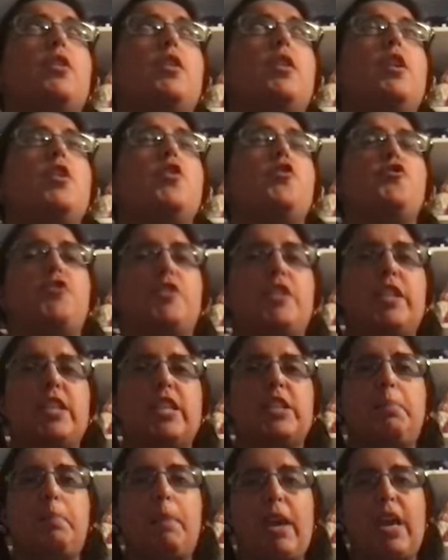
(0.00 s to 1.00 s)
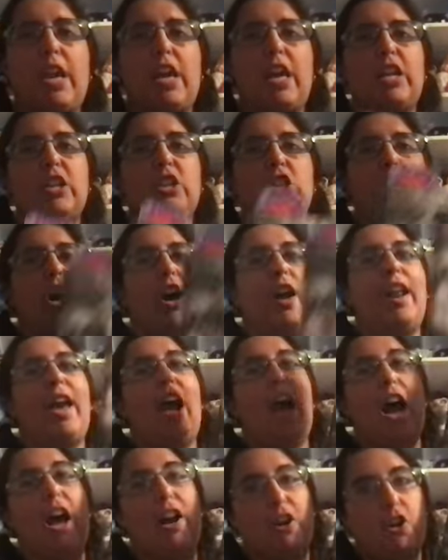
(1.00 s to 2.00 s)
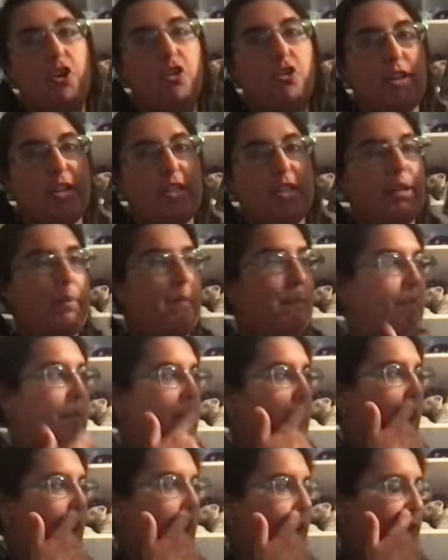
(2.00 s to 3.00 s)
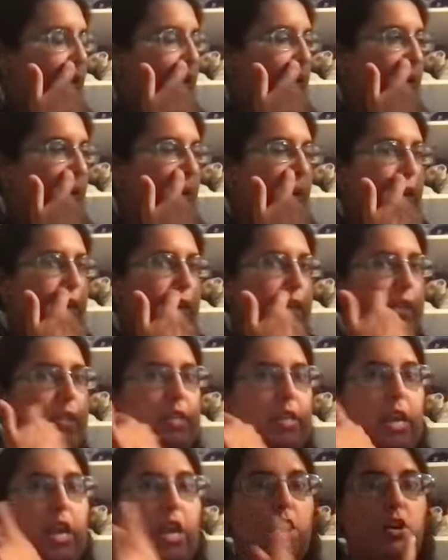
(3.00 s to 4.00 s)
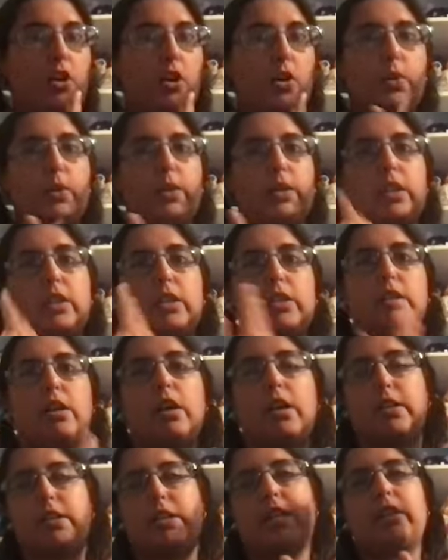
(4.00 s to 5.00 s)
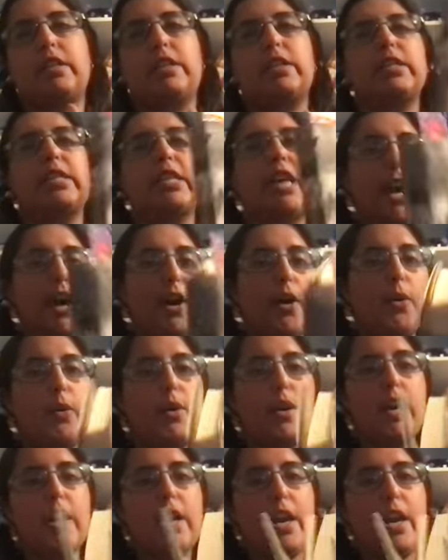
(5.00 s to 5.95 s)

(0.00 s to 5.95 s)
interest is piqued on Anna dressed in blood, who is a ghost that is haunting this town,